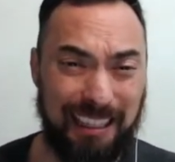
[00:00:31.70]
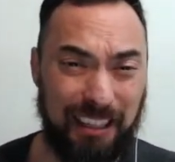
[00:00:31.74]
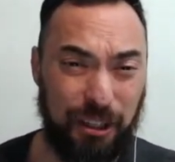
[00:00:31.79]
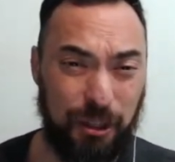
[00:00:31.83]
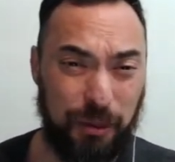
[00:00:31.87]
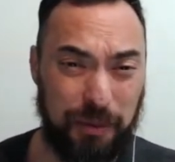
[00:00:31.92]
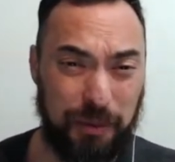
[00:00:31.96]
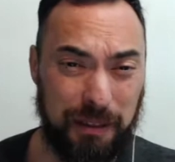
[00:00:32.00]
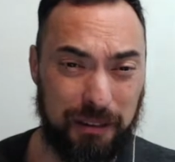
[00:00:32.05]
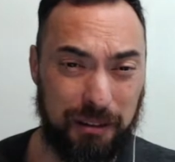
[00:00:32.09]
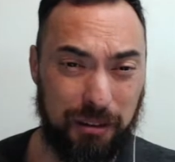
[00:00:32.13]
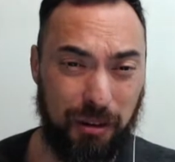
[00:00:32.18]

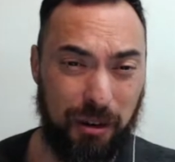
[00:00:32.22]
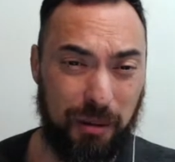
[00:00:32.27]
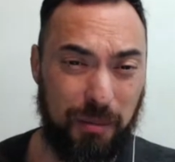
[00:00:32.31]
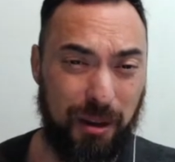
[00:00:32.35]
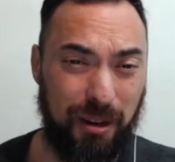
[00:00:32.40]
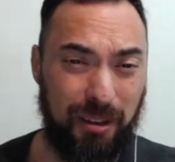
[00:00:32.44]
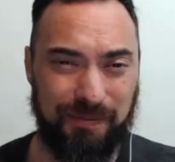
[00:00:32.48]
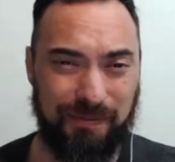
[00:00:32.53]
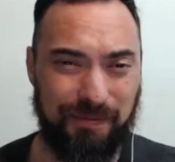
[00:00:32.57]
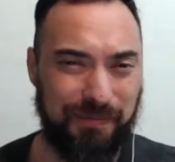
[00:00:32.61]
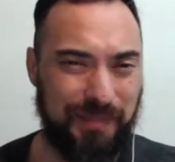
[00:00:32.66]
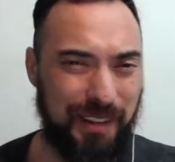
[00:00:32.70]
bit, so I'm
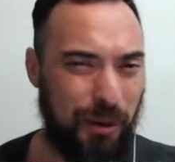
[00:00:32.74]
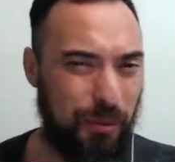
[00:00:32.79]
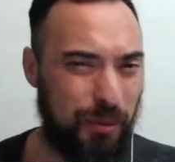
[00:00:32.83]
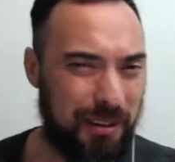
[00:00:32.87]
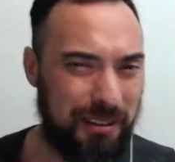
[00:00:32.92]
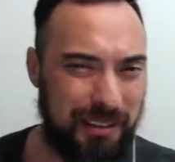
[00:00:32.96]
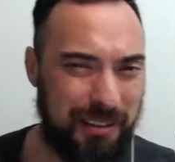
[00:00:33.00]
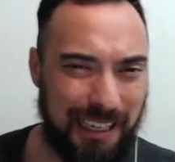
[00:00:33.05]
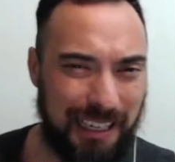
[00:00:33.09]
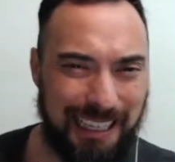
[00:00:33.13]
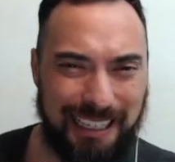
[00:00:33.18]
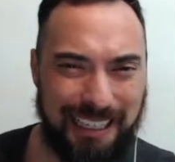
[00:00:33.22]
on, I wanna
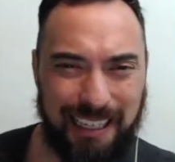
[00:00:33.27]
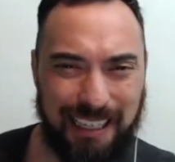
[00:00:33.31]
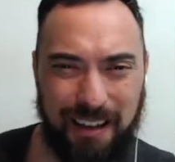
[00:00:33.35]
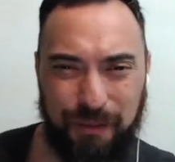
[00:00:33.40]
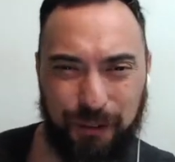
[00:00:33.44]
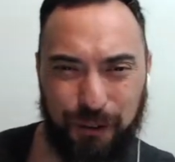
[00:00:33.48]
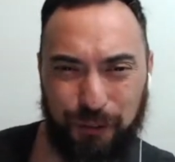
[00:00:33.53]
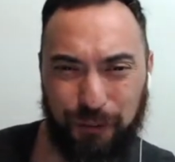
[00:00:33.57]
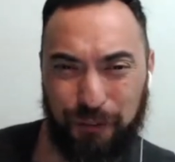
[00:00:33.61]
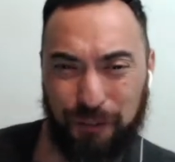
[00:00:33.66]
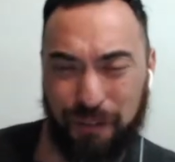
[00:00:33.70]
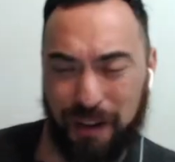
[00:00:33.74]
say like
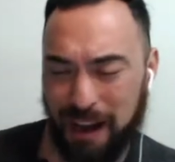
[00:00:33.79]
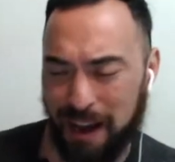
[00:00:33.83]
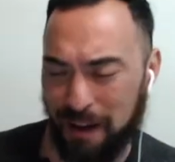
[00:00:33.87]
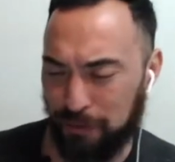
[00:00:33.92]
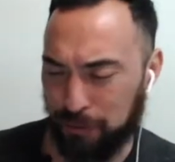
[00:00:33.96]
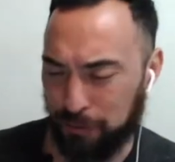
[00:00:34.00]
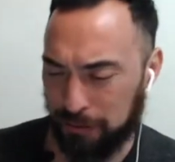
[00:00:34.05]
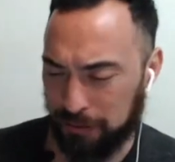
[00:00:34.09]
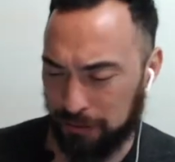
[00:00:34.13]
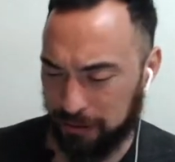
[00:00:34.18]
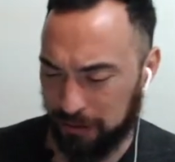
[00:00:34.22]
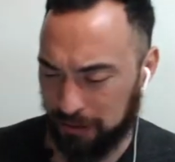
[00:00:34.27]
level five or
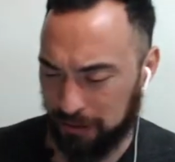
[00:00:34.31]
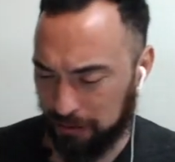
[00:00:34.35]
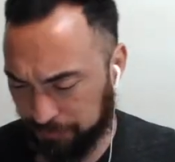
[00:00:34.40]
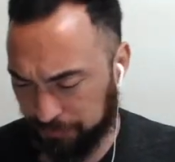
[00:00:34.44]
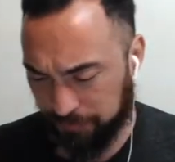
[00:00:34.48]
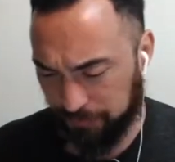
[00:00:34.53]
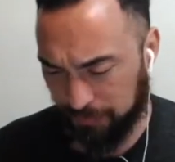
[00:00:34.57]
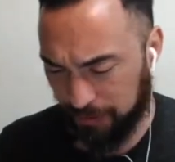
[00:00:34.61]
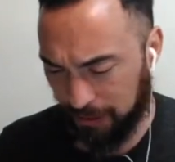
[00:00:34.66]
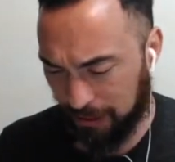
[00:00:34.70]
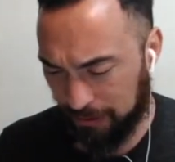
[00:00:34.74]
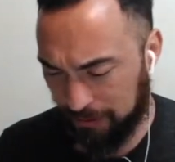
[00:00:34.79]
six.
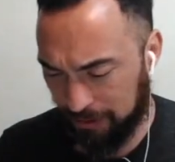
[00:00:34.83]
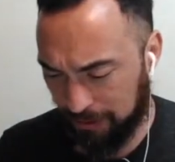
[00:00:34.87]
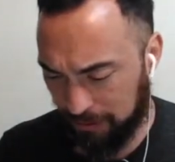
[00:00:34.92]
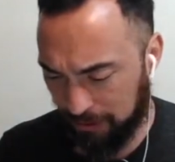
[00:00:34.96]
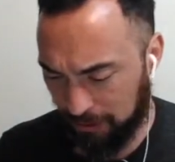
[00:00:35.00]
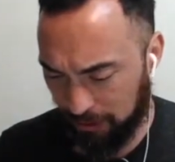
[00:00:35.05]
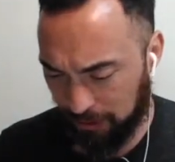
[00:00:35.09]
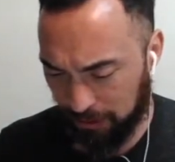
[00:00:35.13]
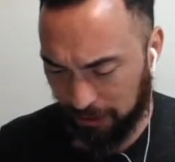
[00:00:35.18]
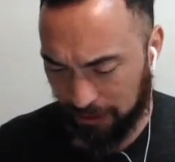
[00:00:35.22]
It doesn't look like